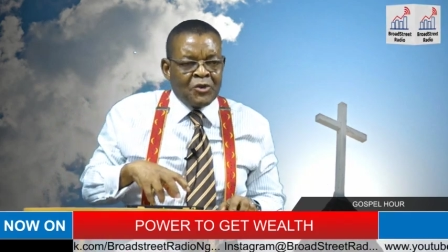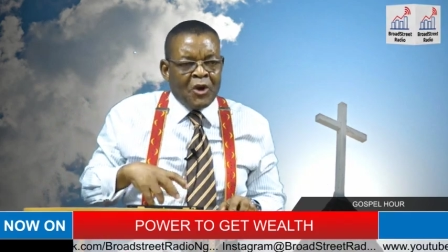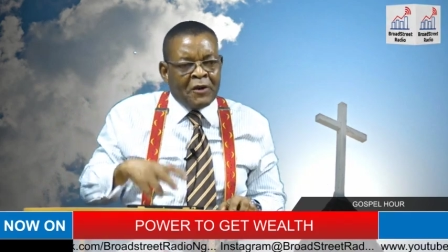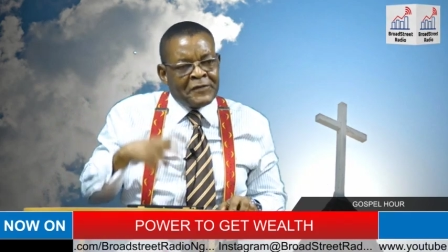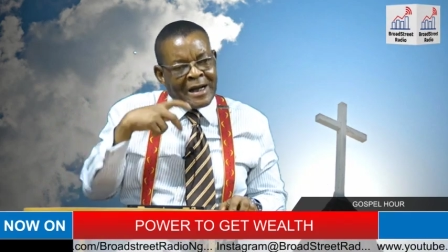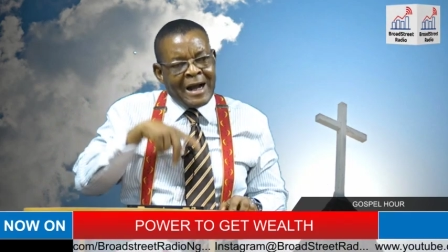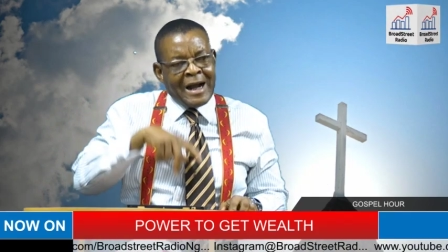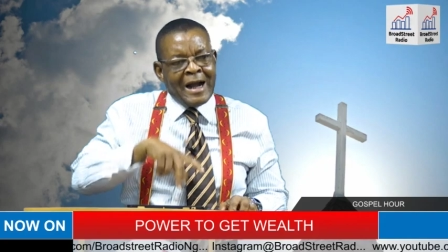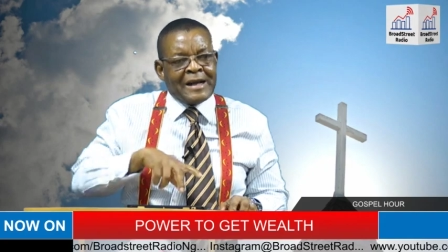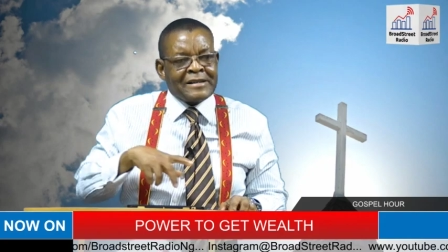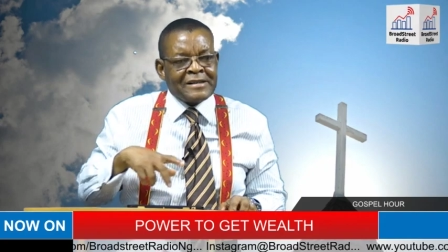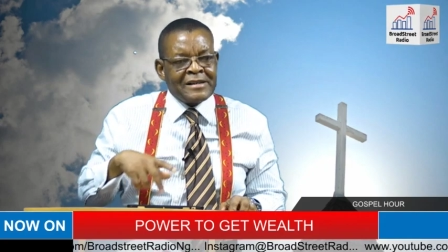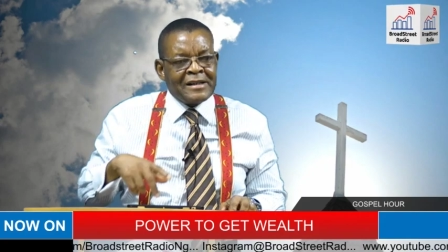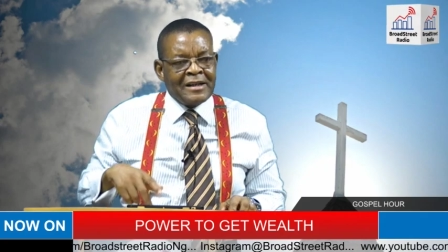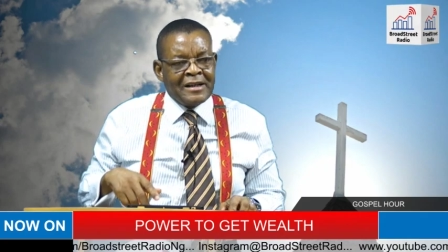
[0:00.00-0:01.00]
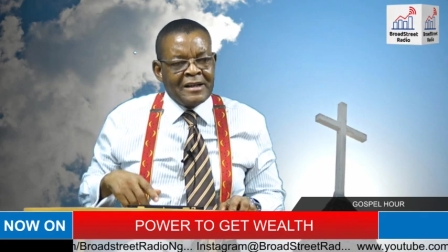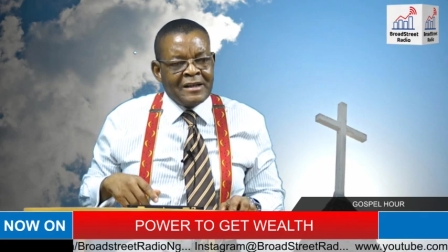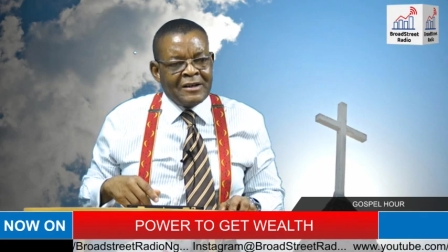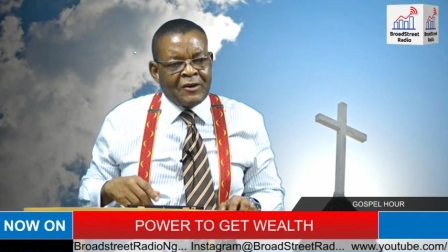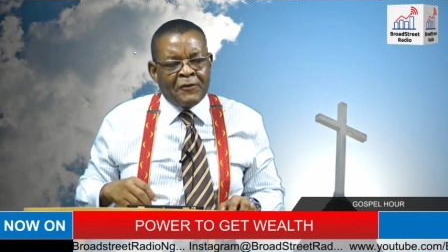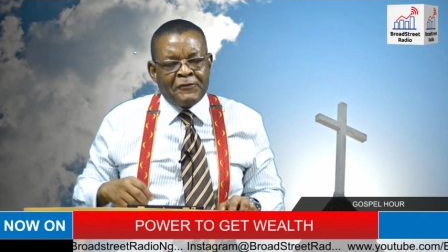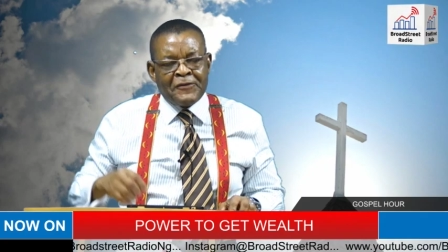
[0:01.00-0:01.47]
of the heart
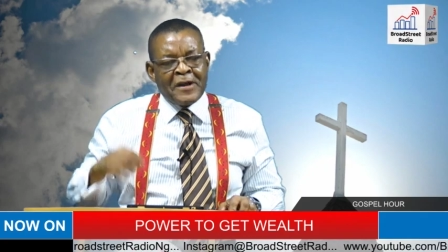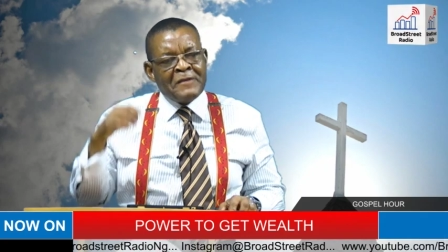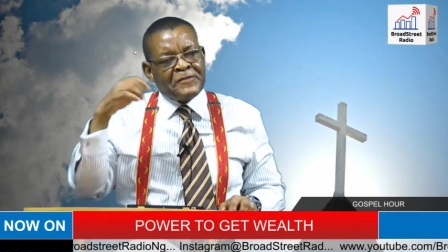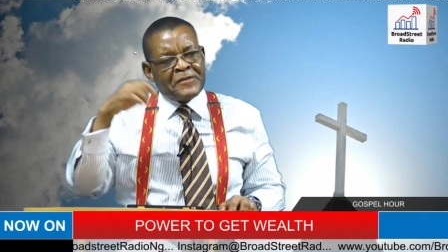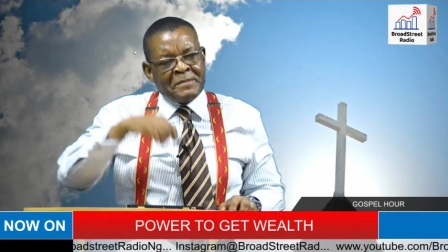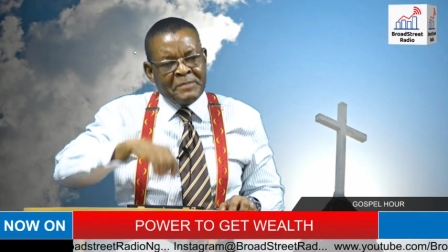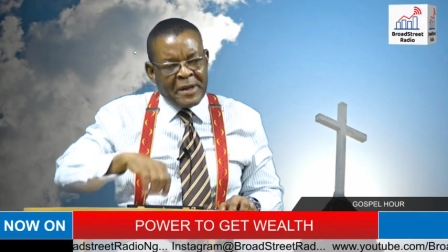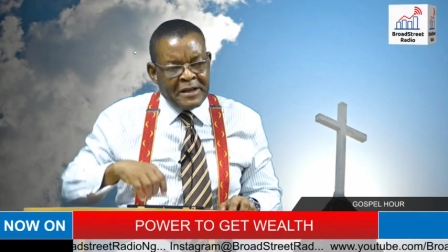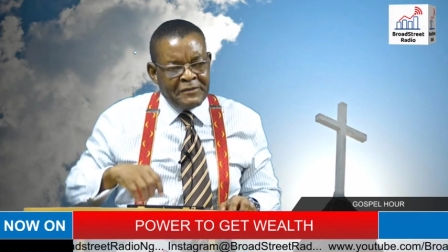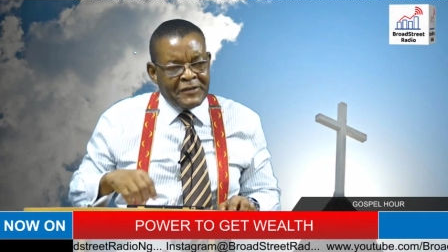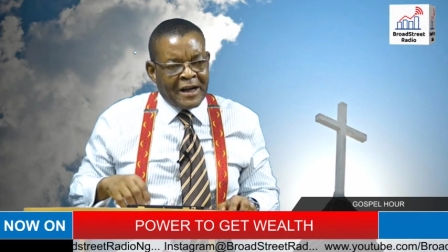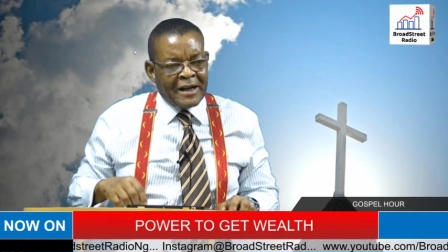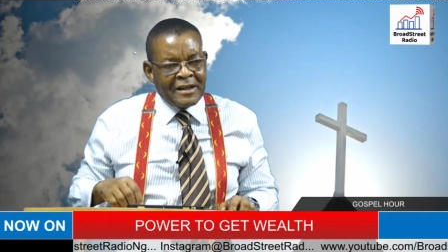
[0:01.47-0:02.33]
of every believer.